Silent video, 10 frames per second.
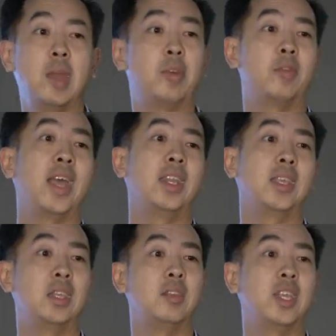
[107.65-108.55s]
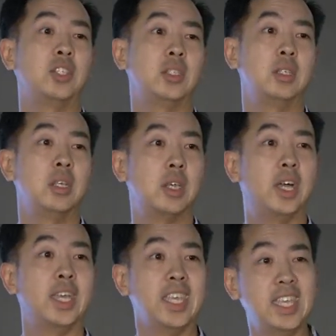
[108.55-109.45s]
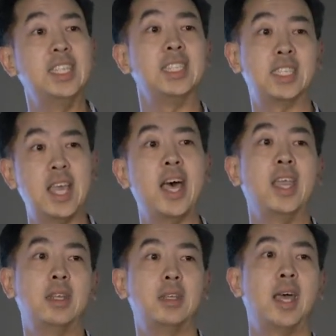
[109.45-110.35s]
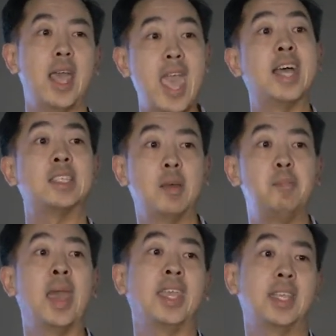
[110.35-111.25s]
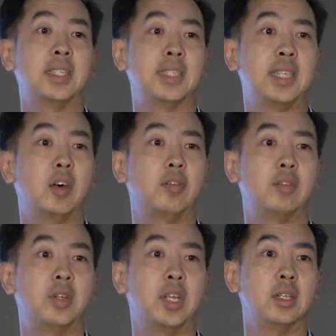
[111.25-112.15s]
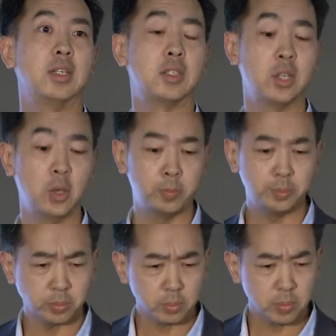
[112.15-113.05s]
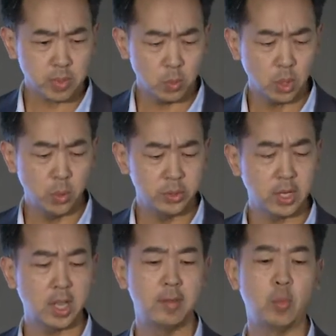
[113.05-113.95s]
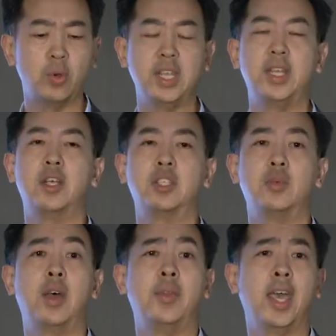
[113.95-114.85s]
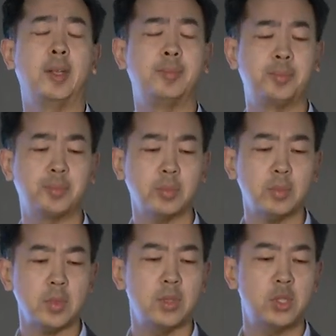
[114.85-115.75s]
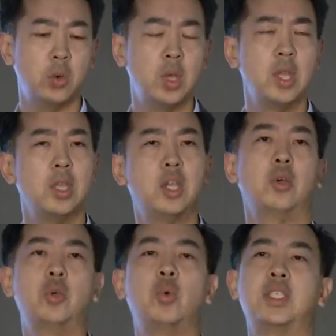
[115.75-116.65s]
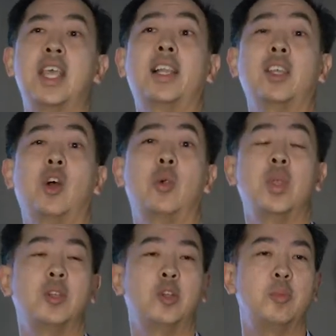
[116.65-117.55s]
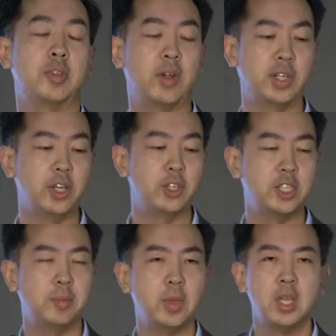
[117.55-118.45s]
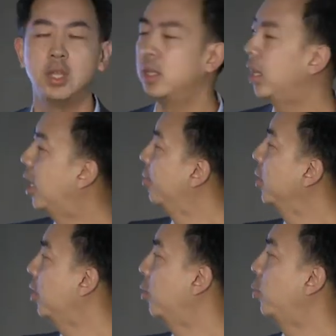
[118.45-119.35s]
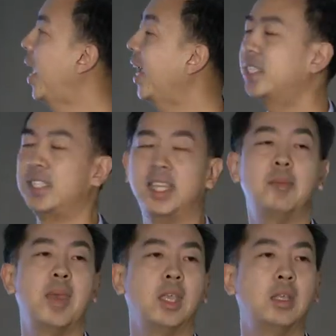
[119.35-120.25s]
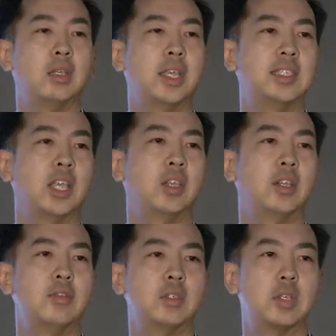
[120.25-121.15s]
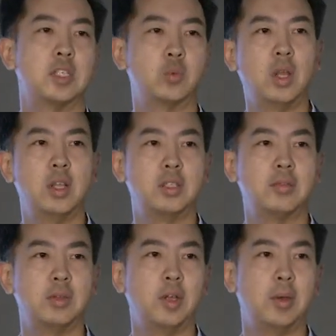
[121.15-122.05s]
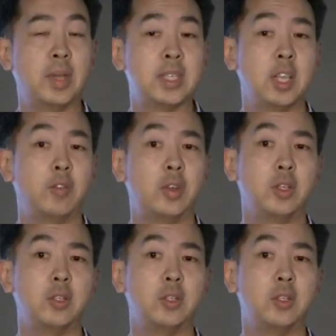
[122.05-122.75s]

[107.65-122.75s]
and providing innovation inside as a bank itself, right? And so we'll go into kind of more details around that. So, who exactly are we in terms of our leadership? Ex-Citibank executives, as well as myself. I